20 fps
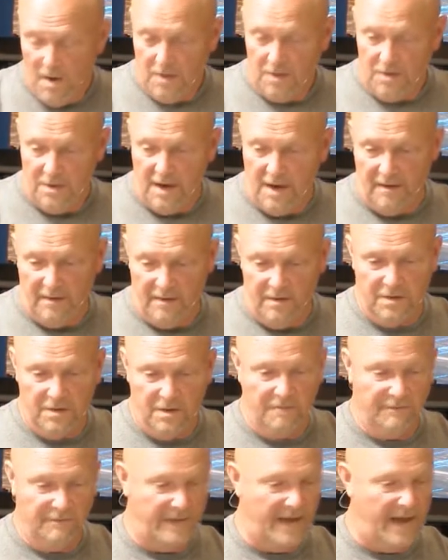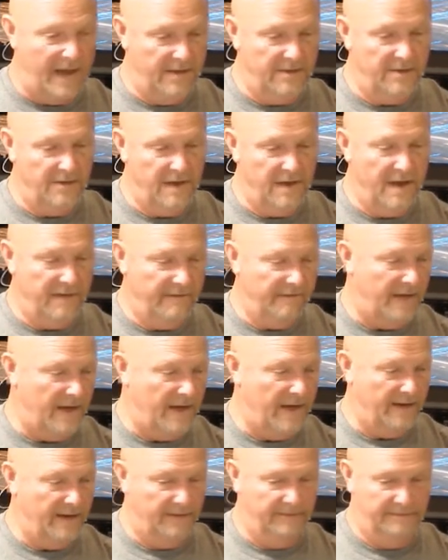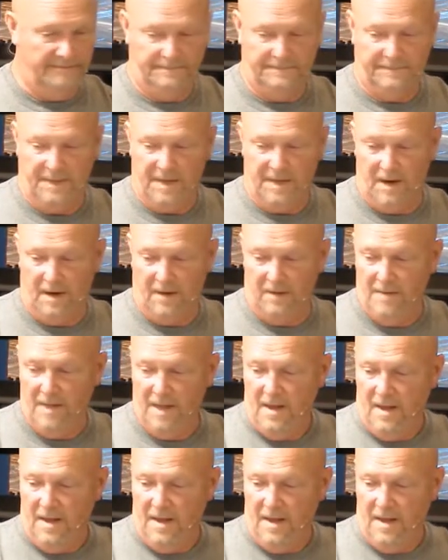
You know, you couldn't find, you can't find a, you know,